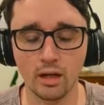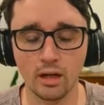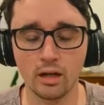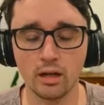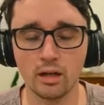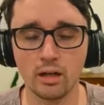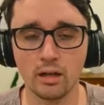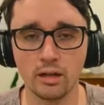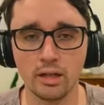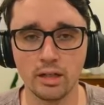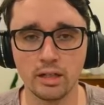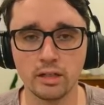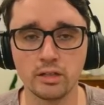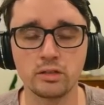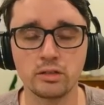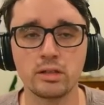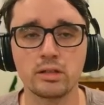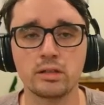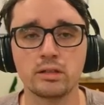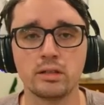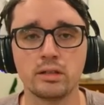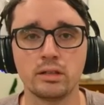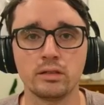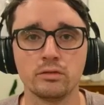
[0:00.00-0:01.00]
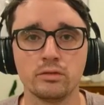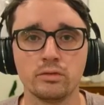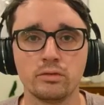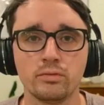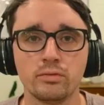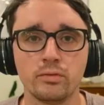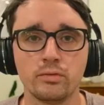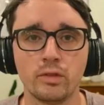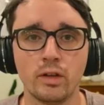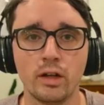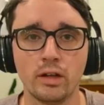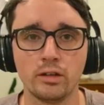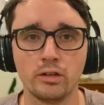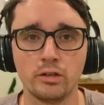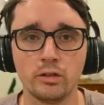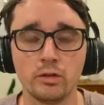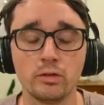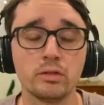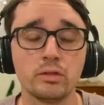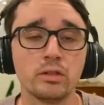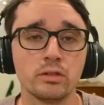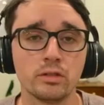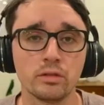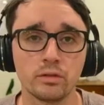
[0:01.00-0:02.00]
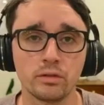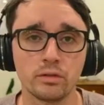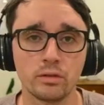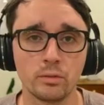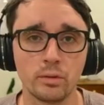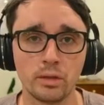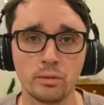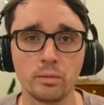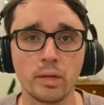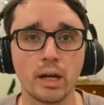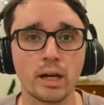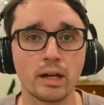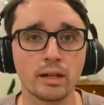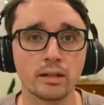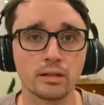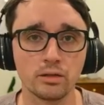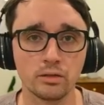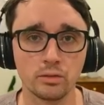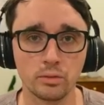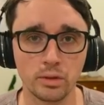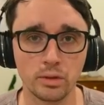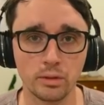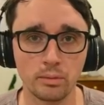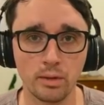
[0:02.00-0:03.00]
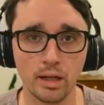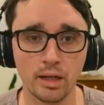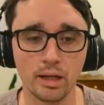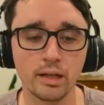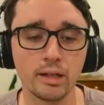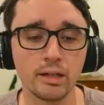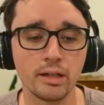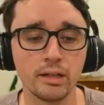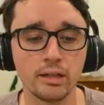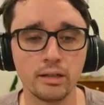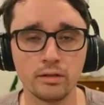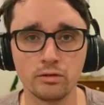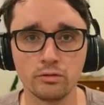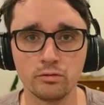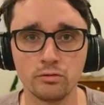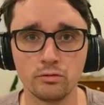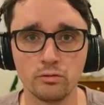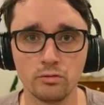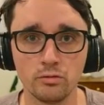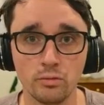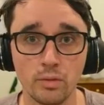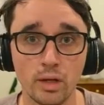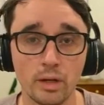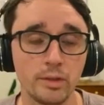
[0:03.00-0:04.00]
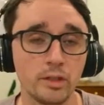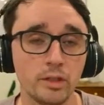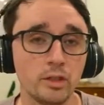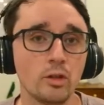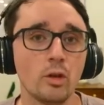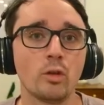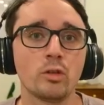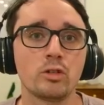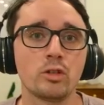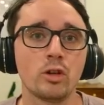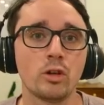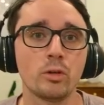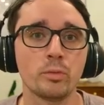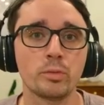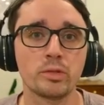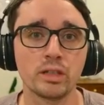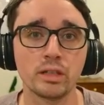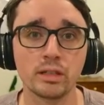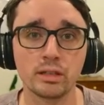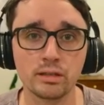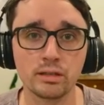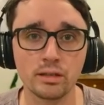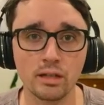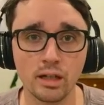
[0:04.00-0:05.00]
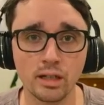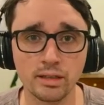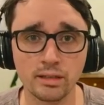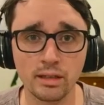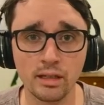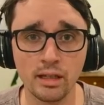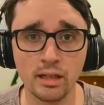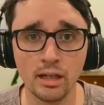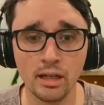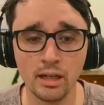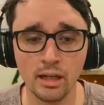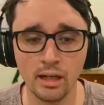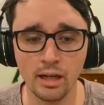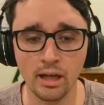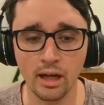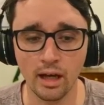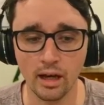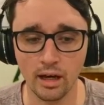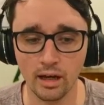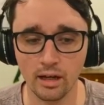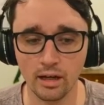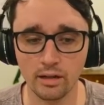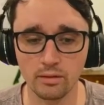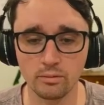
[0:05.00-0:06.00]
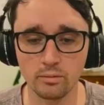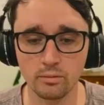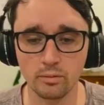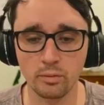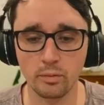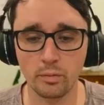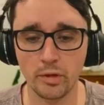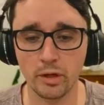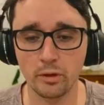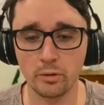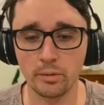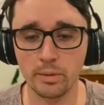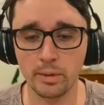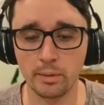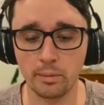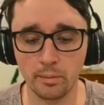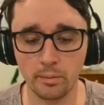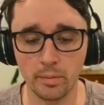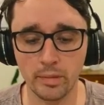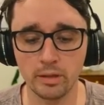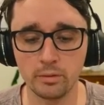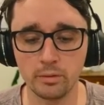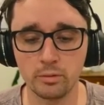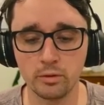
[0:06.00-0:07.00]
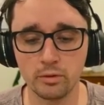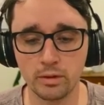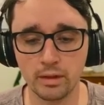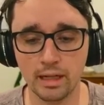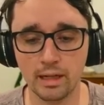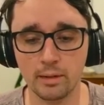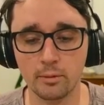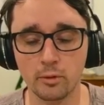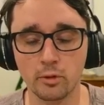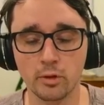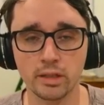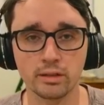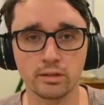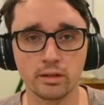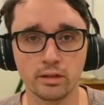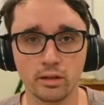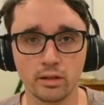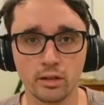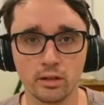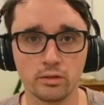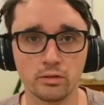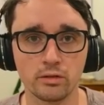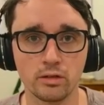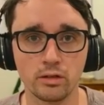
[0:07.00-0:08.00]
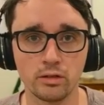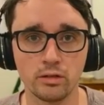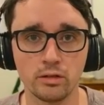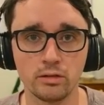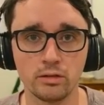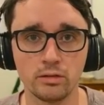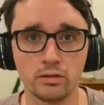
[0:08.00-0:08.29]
interesting uses of the wing backs as we play maybe not top six sides. There will be people clamouring to go to